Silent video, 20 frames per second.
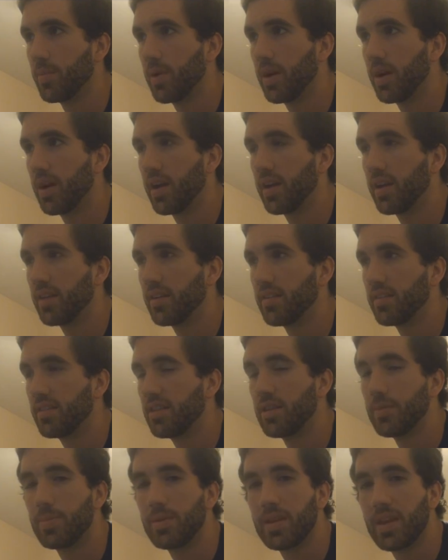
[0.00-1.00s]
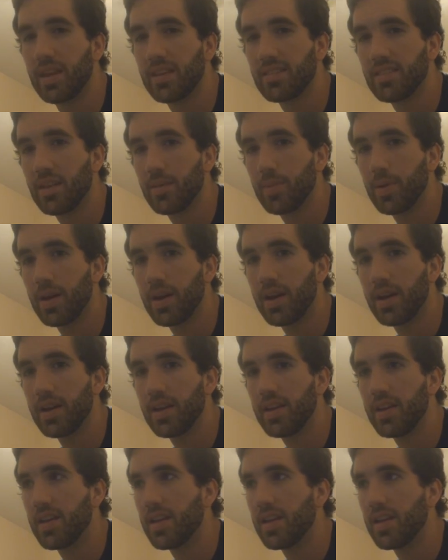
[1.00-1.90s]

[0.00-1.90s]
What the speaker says: my DPS up high.